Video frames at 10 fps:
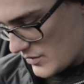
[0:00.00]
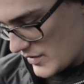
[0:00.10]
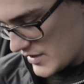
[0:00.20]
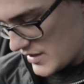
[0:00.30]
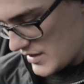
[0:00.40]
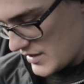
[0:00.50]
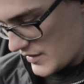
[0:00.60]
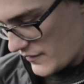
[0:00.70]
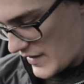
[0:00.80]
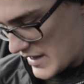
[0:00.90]
which
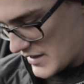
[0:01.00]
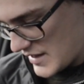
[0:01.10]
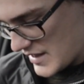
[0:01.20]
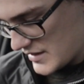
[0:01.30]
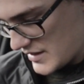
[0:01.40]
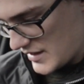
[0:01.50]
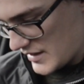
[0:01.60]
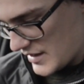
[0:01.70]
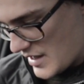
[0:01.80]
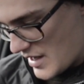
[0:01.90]
is fantastic.
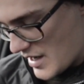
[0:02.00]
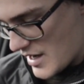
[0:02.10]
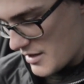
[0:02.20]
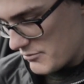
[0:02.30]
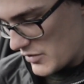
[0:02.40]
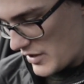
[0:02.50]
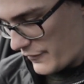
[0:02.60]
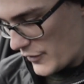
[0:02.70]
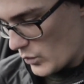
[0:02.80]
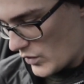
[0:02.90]

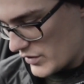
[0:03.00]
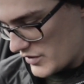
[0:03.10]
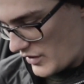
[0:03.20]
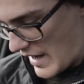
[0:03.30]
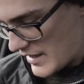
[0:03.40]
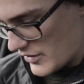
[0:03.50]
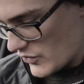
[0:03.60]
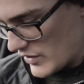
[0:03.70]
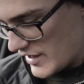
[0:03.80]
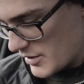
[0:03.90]
If you want, you can
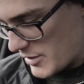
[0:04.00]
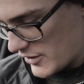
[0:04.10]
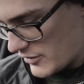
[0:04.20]
go a little bit